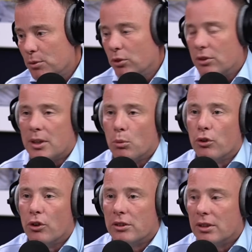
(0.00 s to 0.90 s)
It
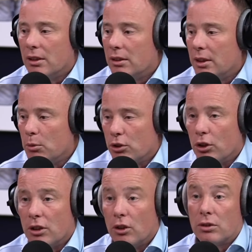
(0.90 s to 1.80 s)
was not
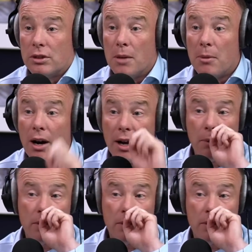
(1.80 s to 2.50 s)
a long-term hire.